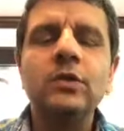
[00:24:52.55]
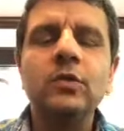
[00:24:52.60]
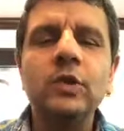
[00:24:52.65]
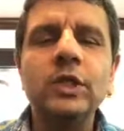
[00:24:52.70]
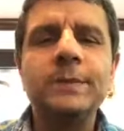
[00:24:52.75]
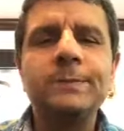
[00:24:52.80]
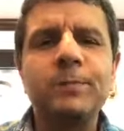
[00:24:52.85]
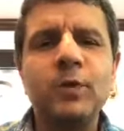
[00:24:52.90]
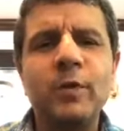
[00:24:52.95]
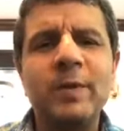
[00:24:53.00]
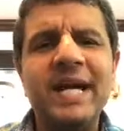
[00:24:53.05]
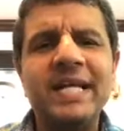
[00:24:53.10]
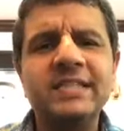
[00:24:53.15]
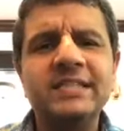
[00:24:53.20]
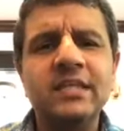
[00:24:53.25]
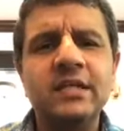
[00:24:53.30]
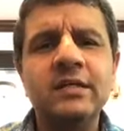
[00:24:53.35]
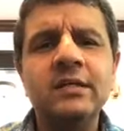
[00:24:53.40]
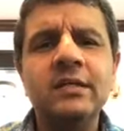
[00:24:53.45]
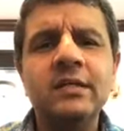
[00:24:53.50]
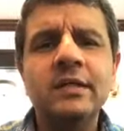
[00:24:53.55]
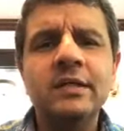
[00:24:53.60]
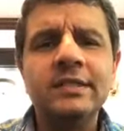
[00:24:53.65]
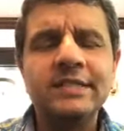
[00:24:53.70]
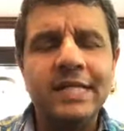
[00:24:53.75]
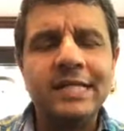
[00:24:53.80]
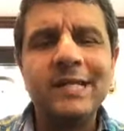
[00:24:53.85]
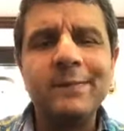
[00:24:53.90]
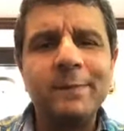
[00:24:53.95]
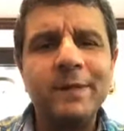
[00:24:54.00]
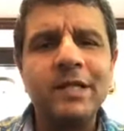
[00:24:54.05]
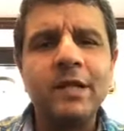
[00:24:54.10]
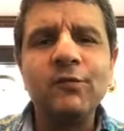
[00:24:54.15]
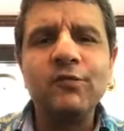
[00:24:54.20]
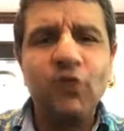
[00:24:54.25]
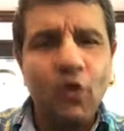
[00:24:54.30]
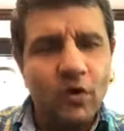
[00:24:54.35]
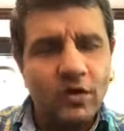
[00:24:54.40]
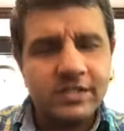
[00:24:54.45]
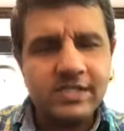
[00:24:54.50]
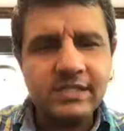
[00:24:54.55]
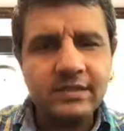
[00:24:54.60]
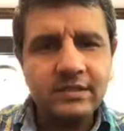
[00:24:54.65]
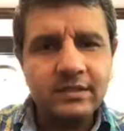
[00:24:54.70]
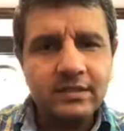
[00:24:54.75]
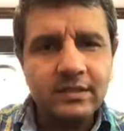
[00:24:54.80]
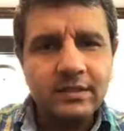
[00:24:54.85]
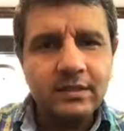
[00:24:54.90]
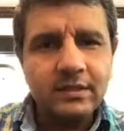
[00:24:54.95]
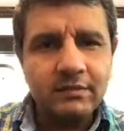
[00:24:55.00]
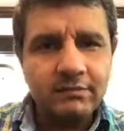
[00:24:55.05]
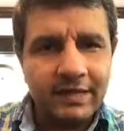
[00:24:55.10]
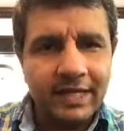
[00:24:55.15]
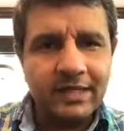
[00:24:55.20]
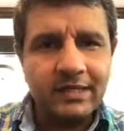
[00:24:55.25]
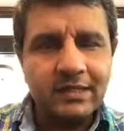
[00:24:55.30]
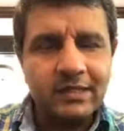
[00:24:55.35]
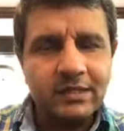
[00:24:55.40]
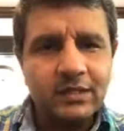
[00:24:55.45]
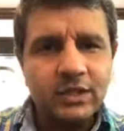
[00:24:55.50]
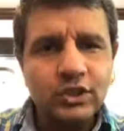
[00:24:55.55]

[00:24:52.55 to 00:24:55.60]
which provides the centripetal force, right?